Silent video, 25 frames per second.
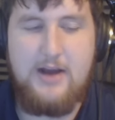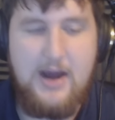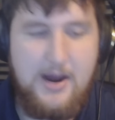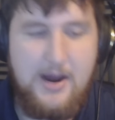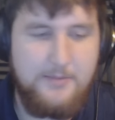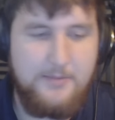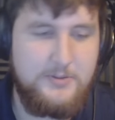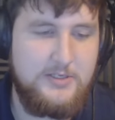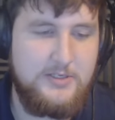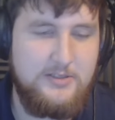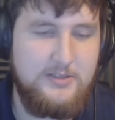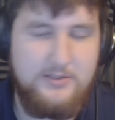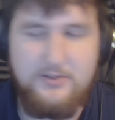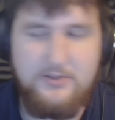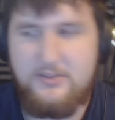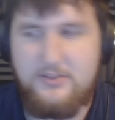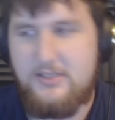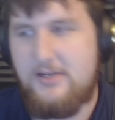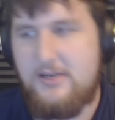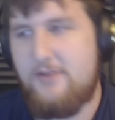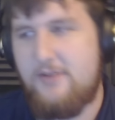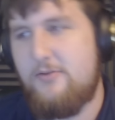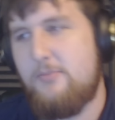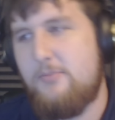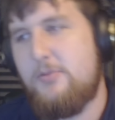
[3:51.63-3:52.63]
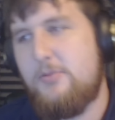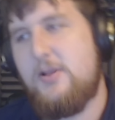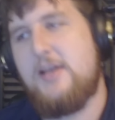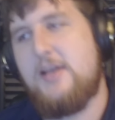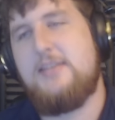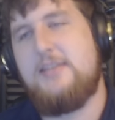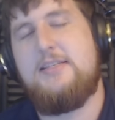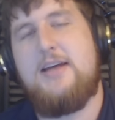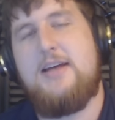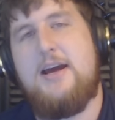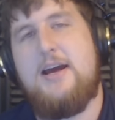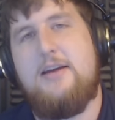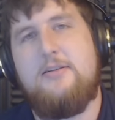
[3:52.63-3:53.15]
options you see different play
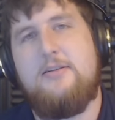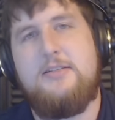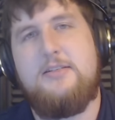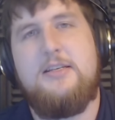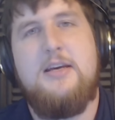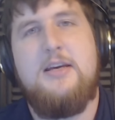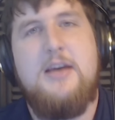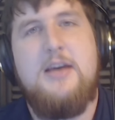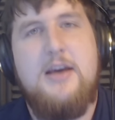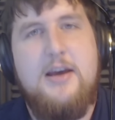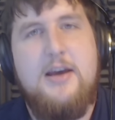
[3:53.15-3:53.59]
styles